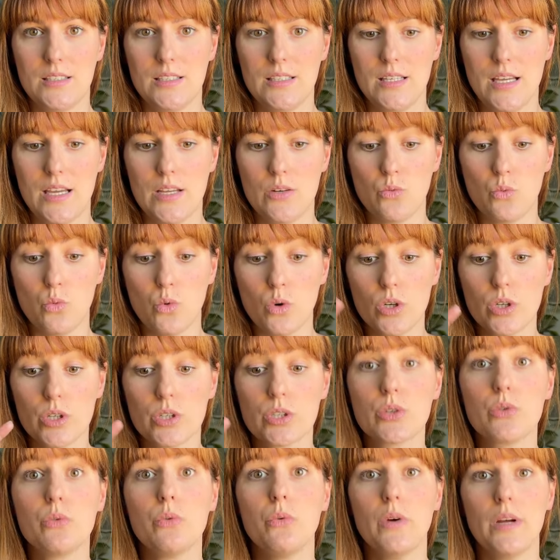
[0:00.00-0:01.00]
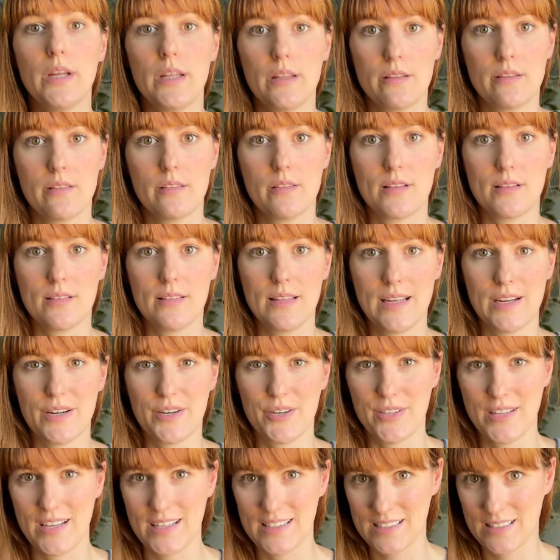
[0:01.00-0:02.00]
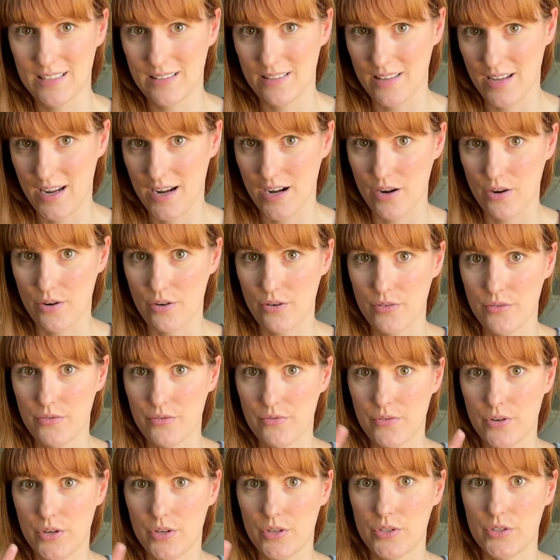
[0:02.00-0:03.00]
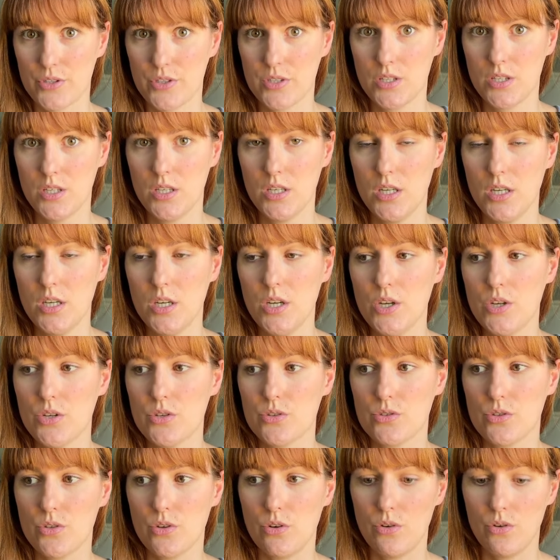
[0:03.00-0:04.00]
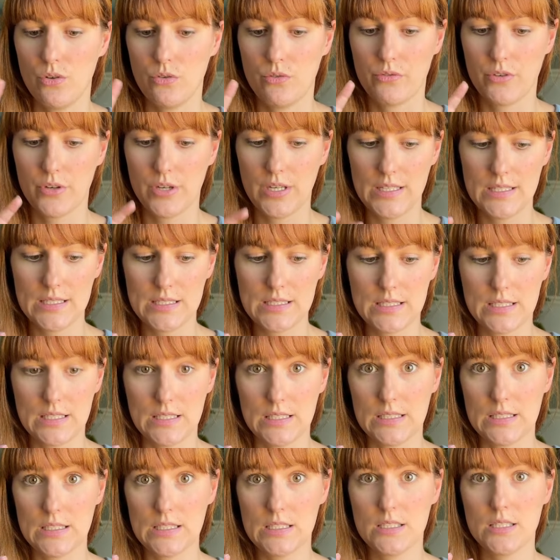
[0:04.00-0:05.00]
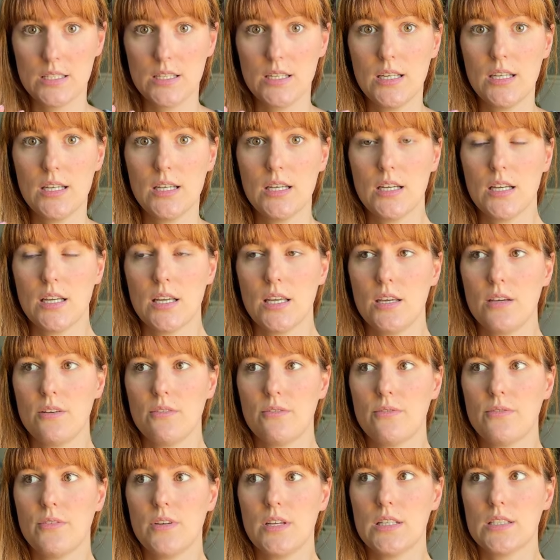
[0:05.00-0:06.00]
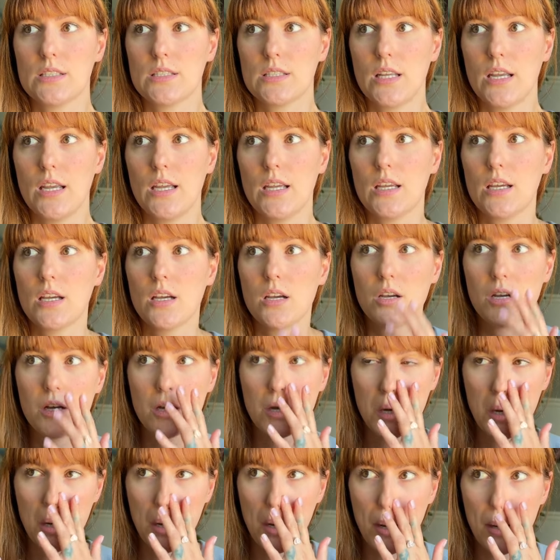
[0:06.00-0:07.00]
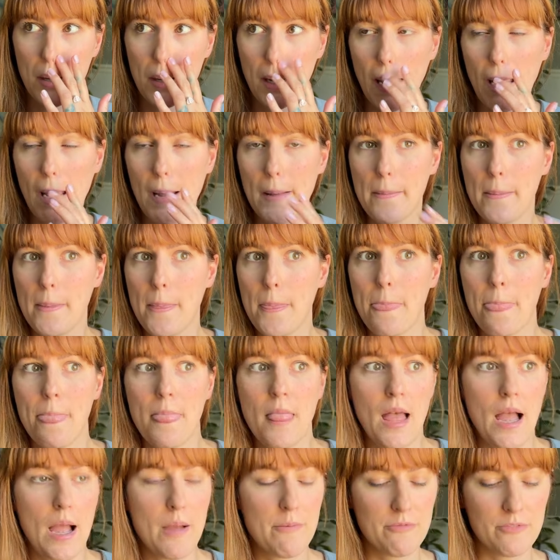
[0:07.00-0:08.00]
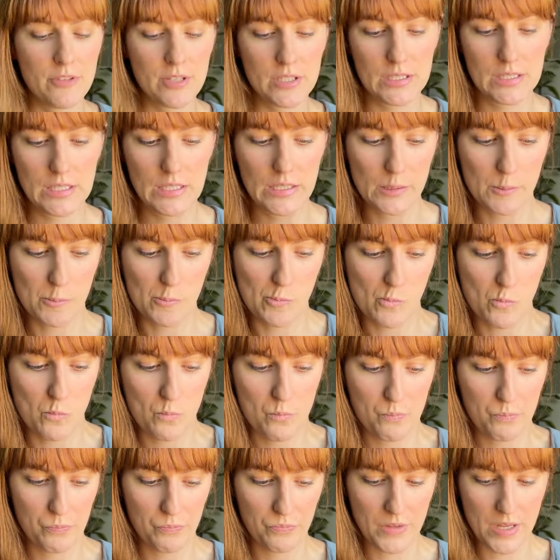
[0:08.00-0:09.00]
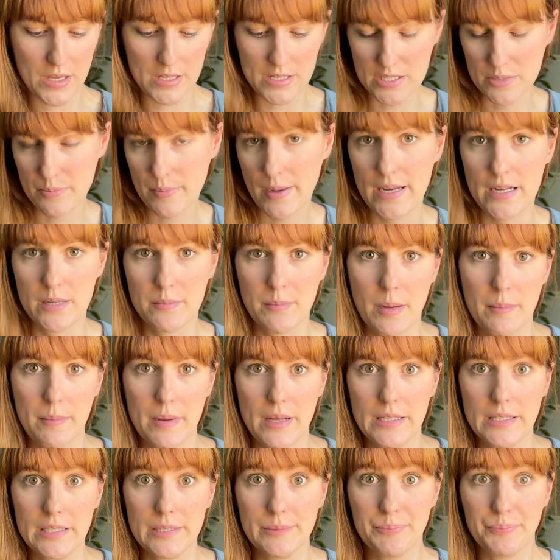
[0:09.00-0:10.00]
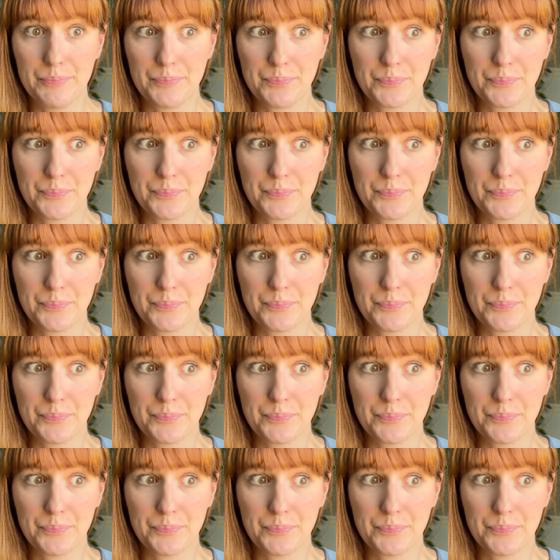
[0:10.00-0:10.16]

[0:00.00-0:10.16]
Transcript: and work with the layer that's there first. So for instance, if it's like, okay, I'm feeling this pain in my belly